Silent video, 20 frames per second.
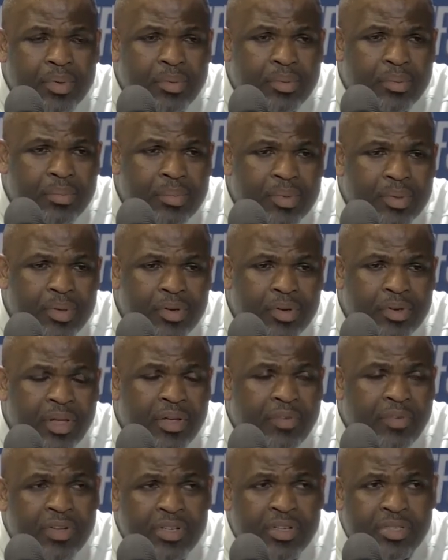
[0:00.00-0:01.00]
your
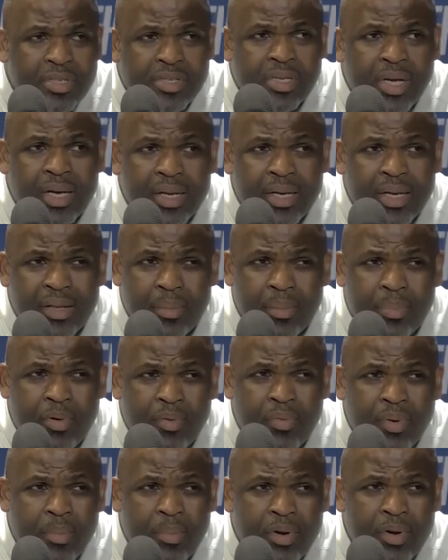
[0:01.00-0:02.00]
defense is hugging the
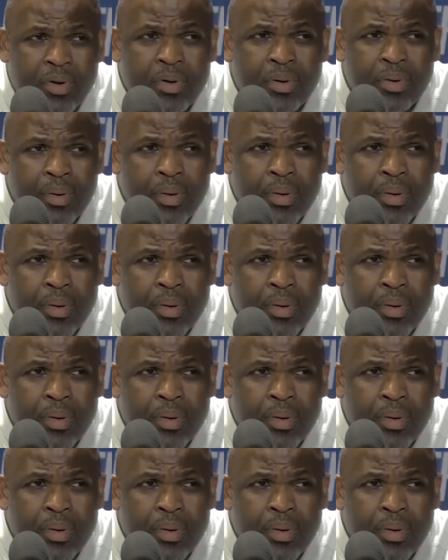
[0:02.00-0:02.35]
perimeter